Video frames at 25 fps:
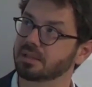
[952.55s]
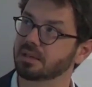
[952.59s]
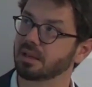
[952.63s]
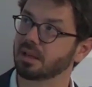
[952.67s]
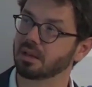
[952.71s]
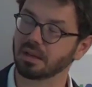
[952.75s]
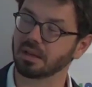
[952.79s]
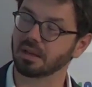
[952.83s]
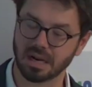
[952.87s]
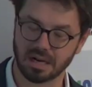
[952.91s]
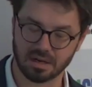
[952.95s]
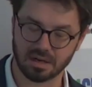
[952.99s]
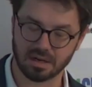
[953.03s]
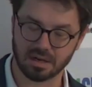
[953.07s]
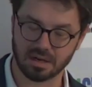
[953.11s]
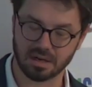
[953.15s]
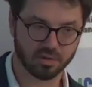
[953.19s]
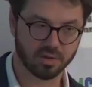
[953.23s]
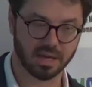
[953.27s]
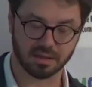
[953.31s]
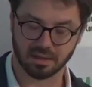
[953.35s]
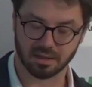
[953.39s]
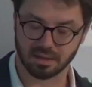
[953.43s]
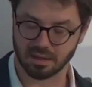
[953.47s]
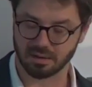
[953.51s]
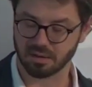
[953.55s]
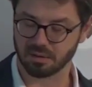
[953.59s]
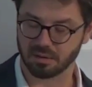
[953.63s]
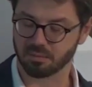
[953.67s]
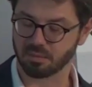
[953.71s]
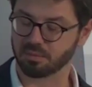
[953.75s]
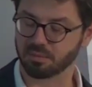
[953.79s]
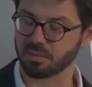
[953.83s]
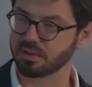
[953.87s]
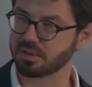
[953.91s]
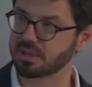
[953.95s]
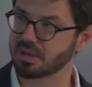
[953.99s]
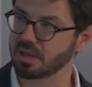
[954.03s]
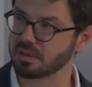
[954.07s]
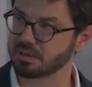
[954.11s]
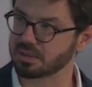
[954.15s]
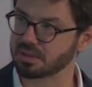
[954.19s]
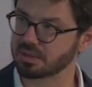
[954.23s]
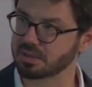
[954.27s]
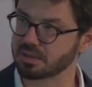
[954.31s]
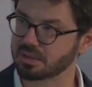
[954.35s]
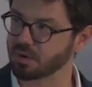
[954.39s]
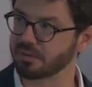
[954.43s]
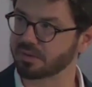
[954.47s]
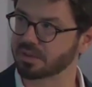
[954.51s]
And I'll show that in
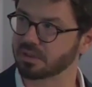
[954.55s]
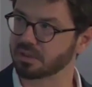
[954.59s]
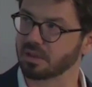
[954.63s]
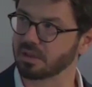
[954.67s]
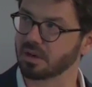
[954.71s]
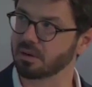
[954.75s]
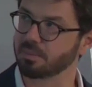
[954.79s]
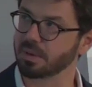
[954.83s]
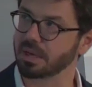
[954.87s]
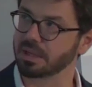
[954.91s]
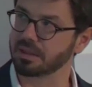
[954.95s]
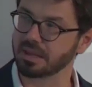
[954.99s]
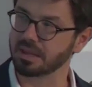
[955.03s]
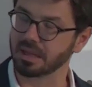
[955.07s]
some graphs in a bit.